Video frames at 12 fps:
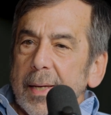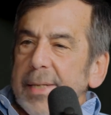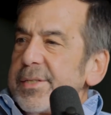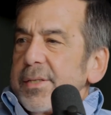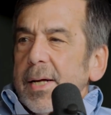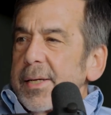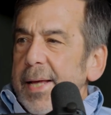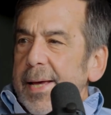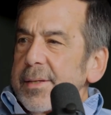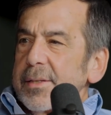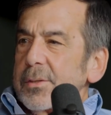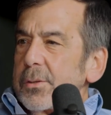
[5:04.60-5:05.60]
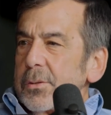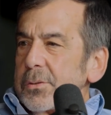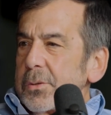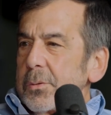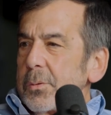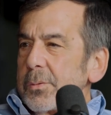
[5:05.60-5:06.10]
it's not ethical
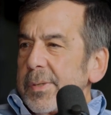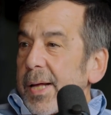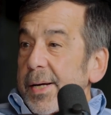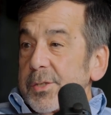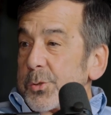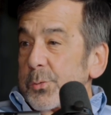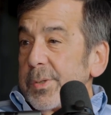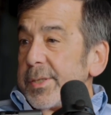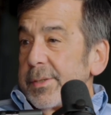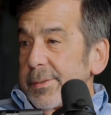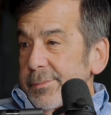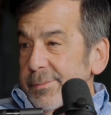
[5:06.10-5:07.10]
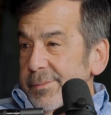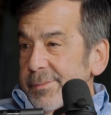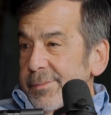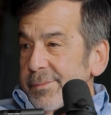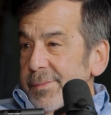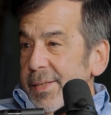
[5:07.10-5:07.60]
to not treat them
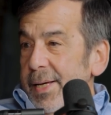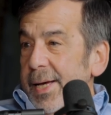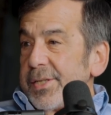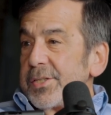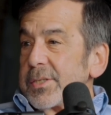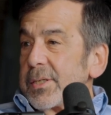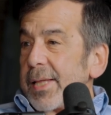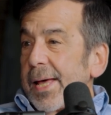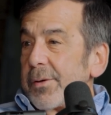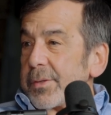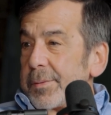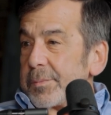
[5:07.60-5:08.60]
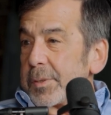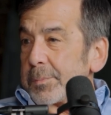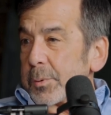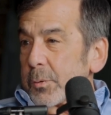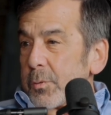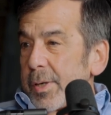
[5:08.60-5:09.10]
and just allow them to
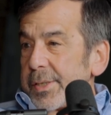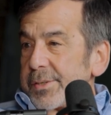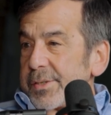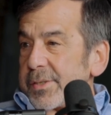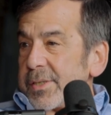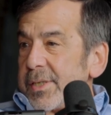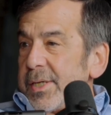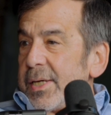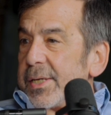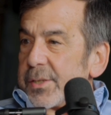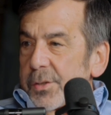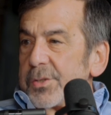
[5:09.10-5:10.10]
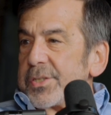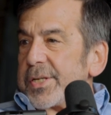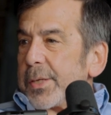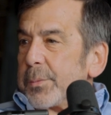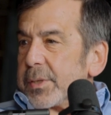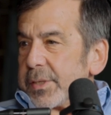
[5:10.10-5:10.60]
progress to
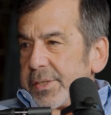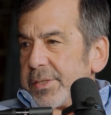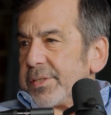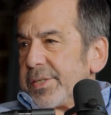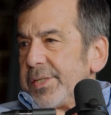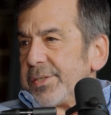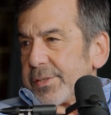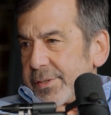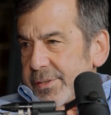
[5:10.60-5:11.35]
understand what the disease